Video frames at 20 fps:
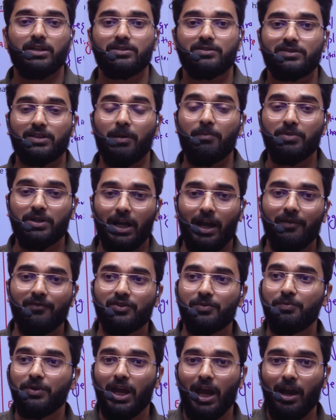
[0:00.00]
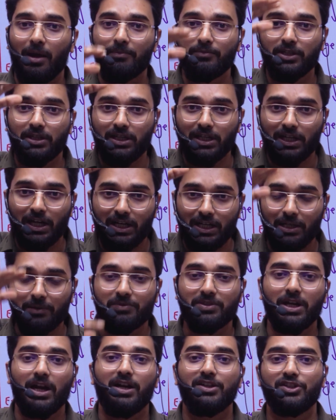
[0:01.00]
sometimes we have the negative
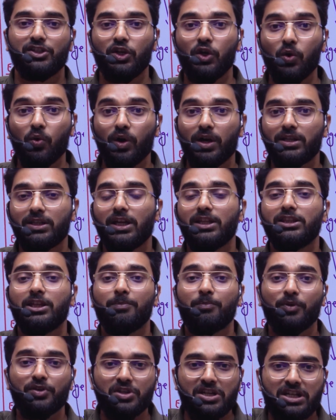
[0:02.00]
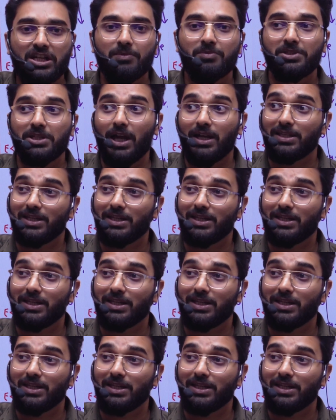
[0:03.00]
charge lower than the positive charge.